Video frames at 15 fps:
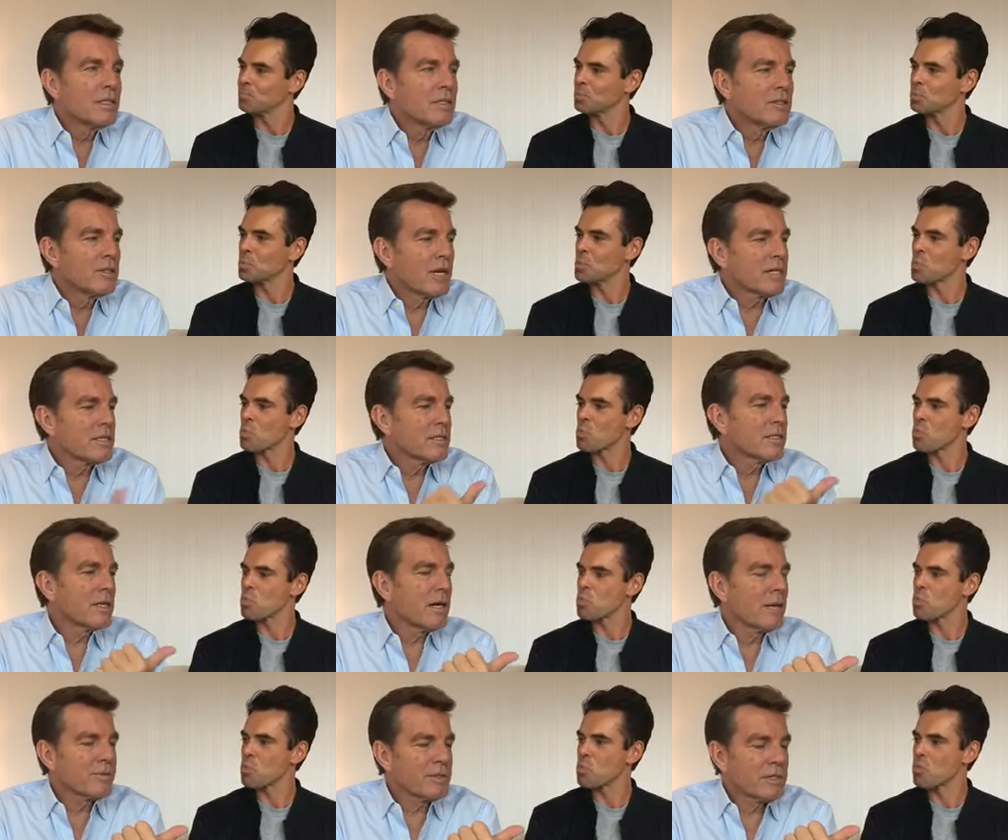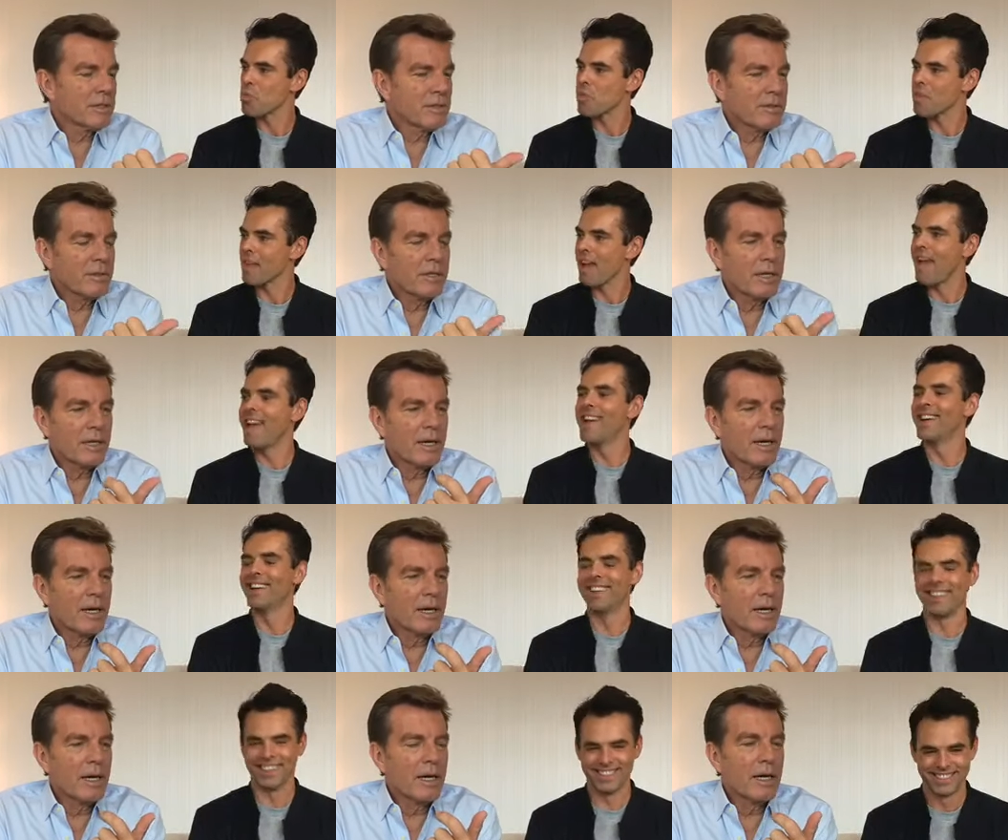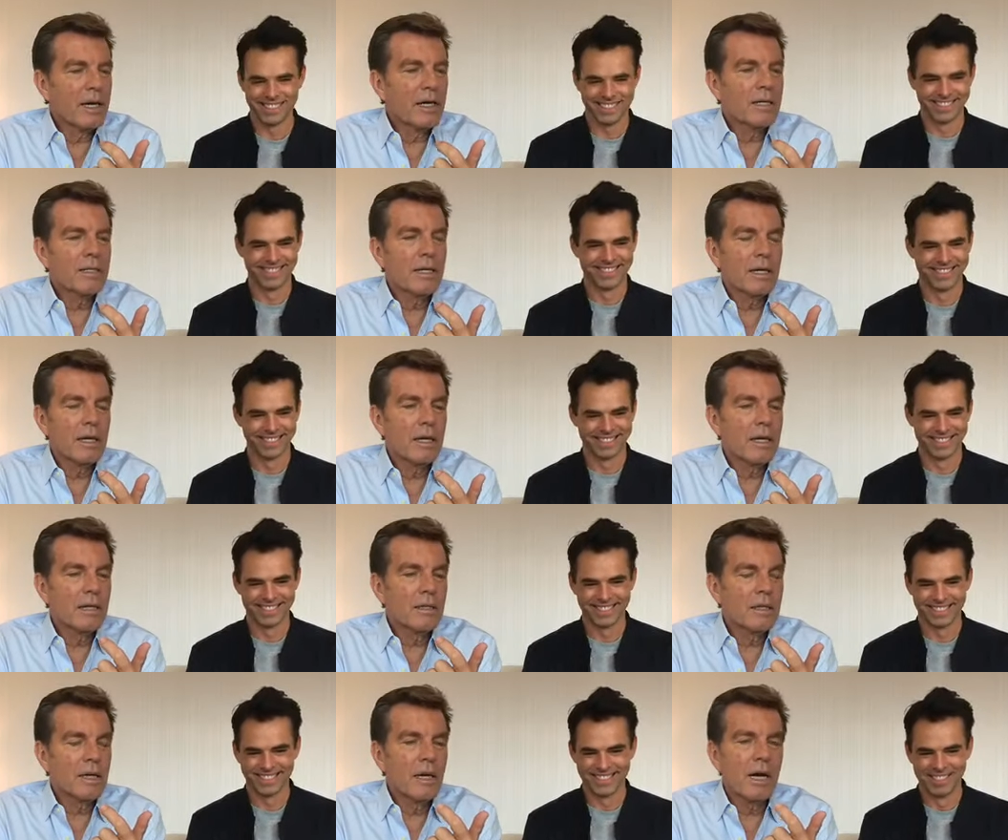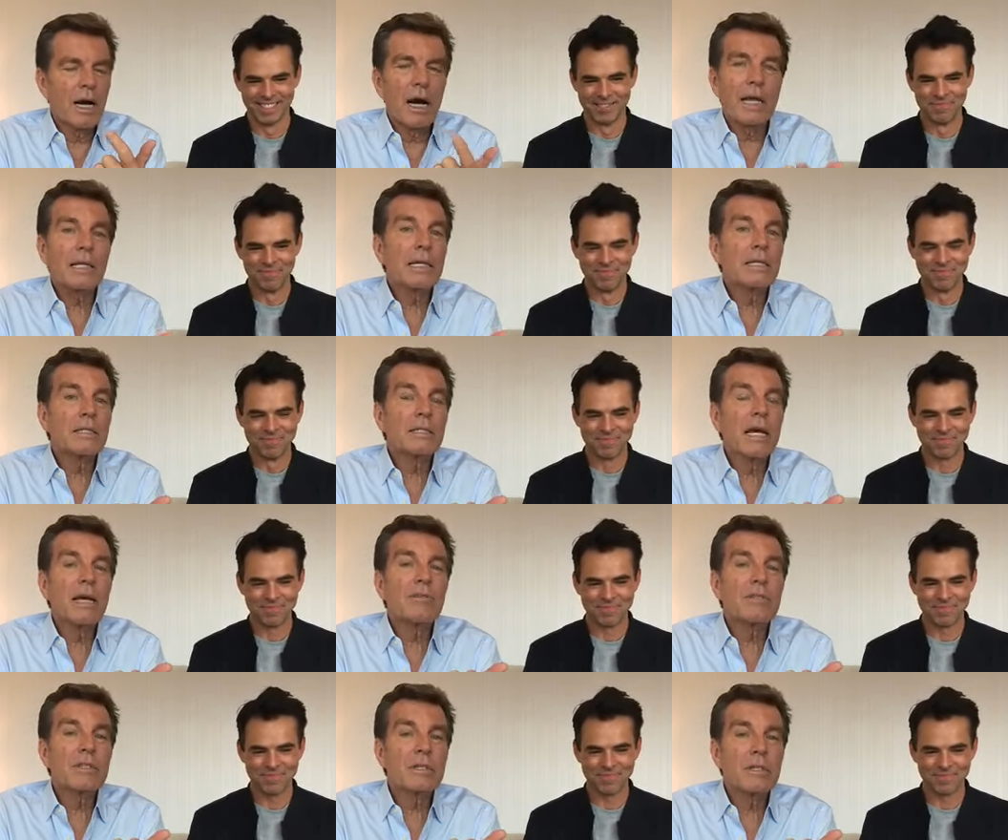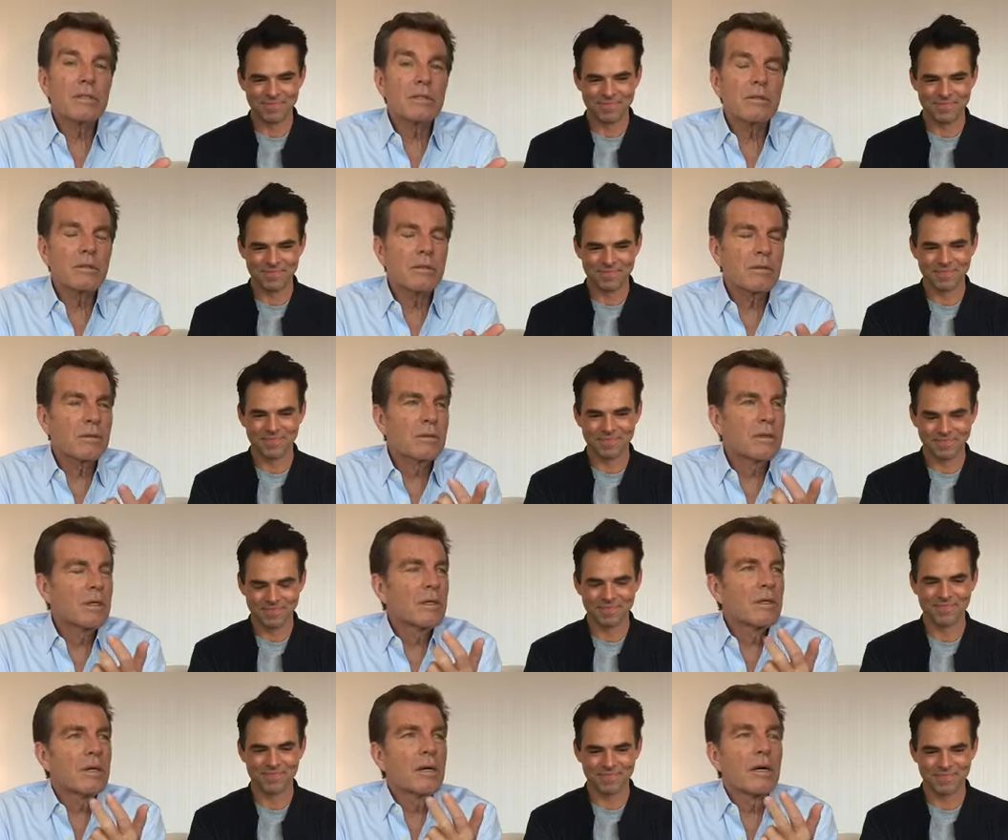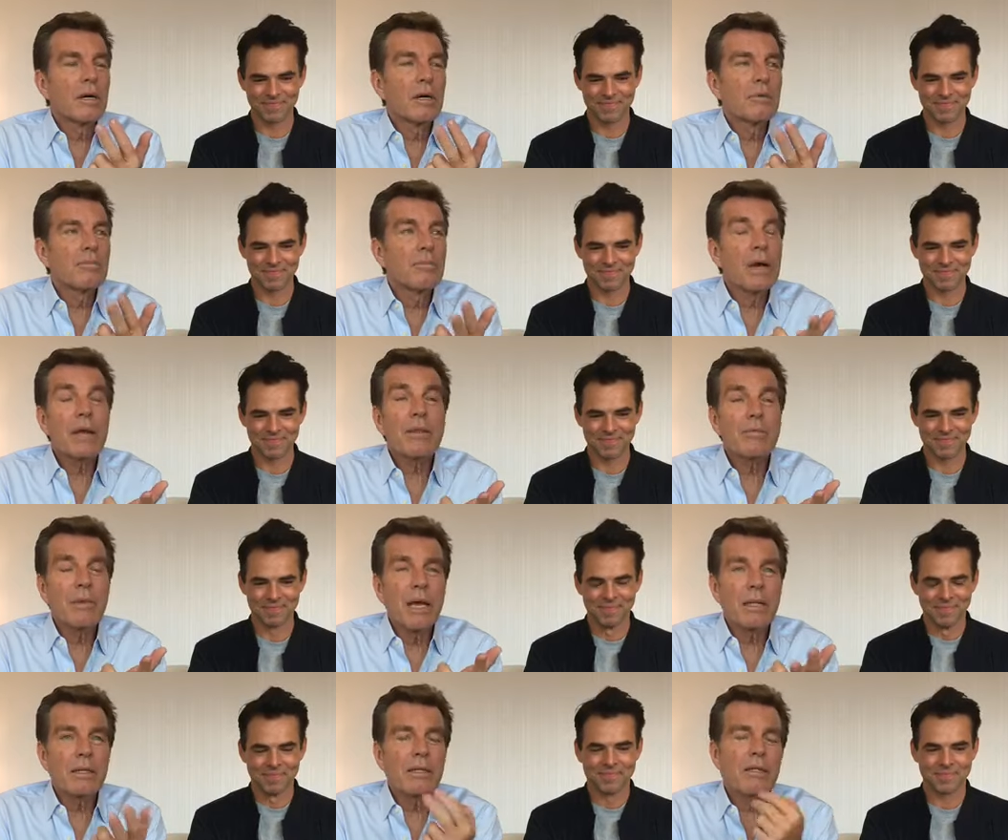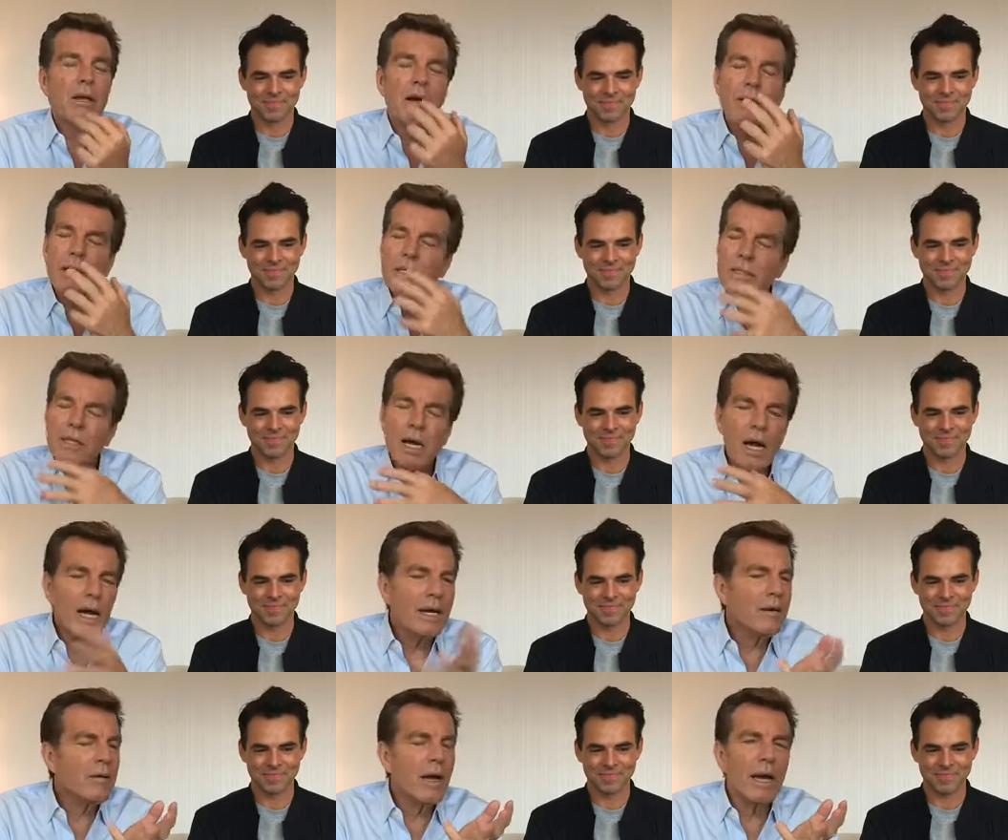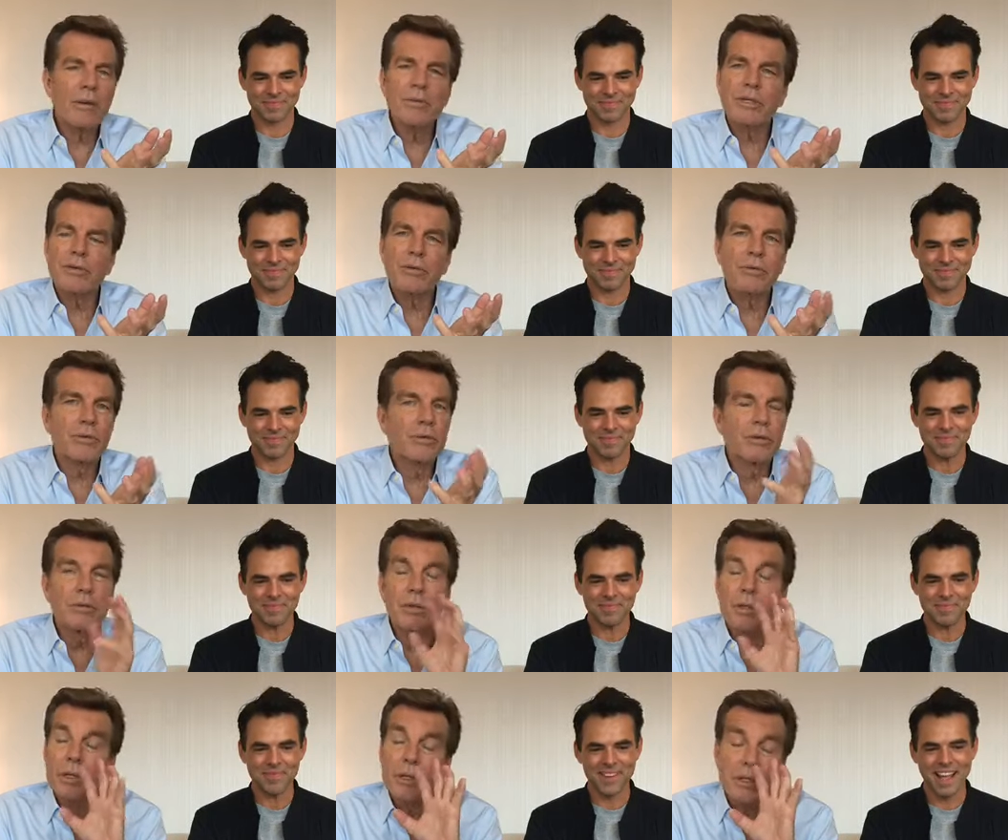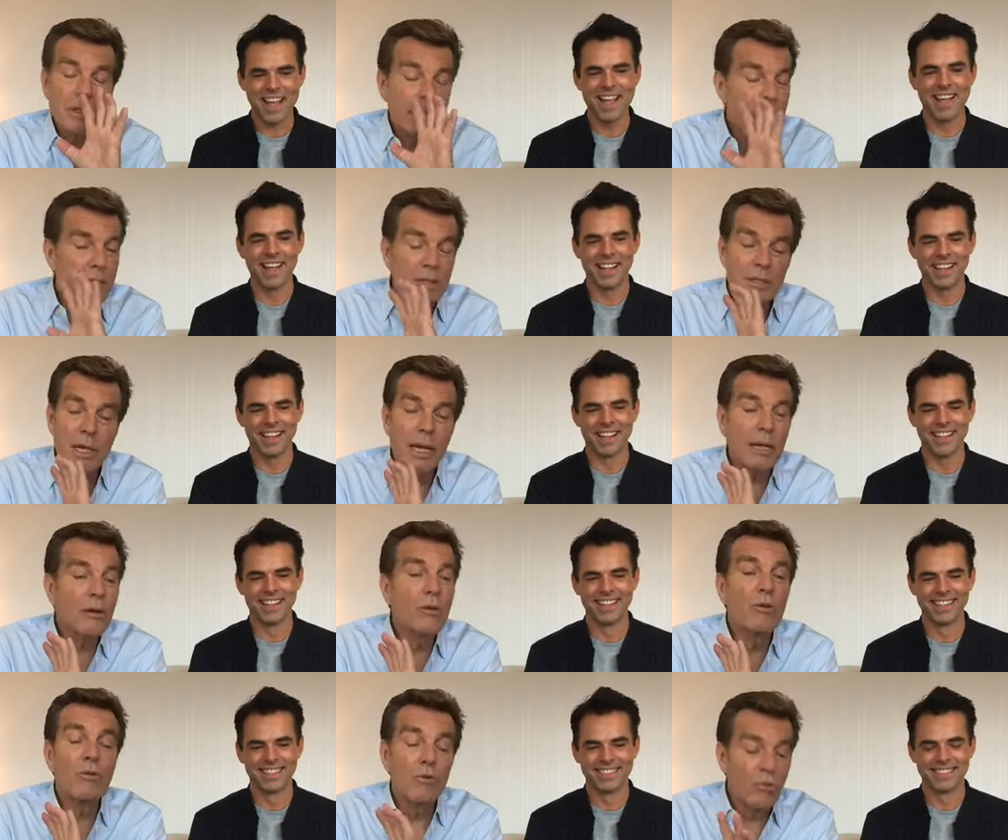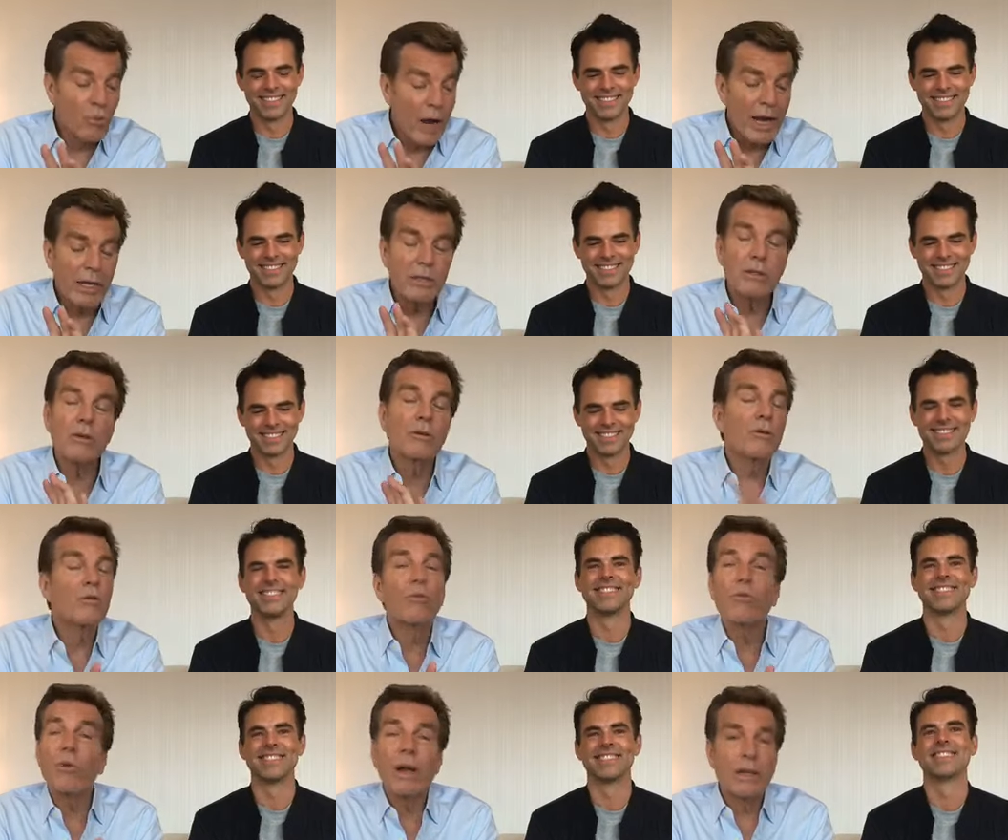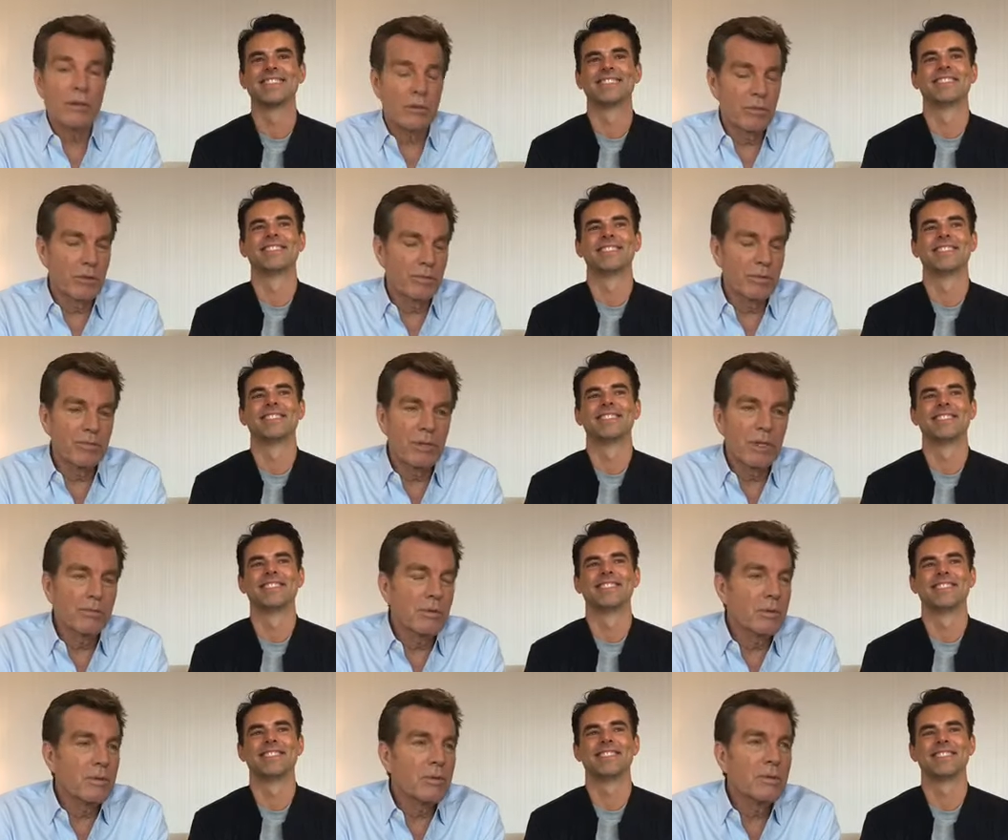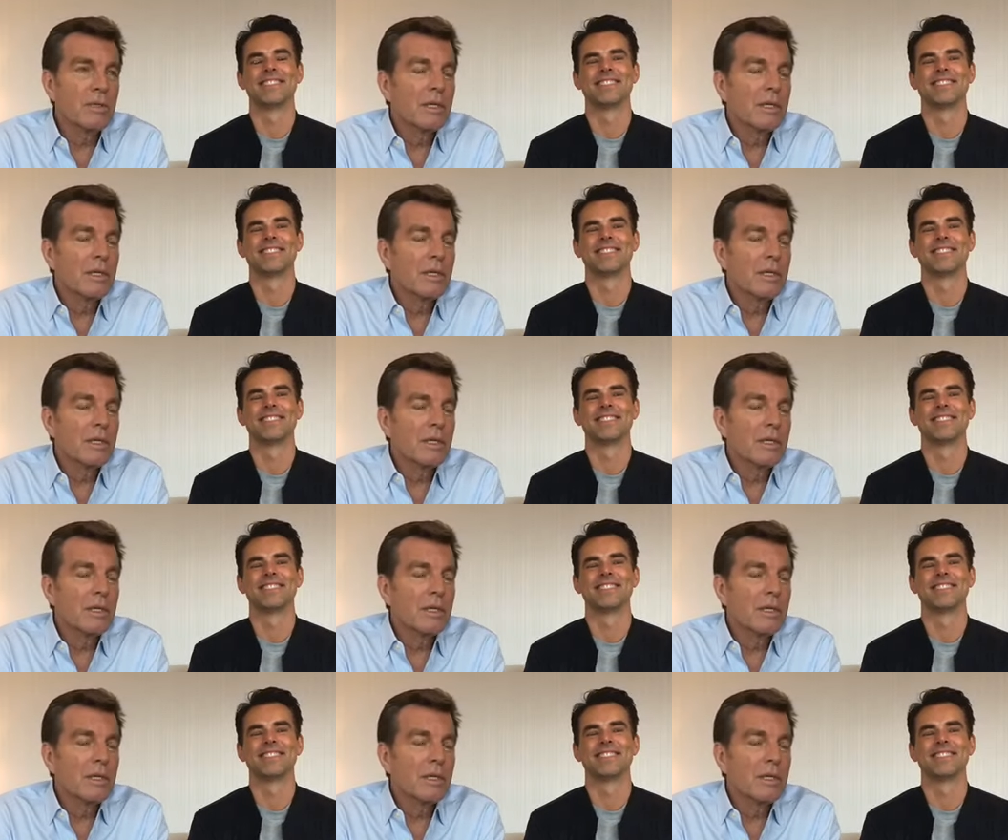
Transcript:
Speaker 1: Jason Thompson, uh, uh, uh, Eileen Davidson, Beth Maitland, the, the, entire Abbott crew is, is a great, great group of people.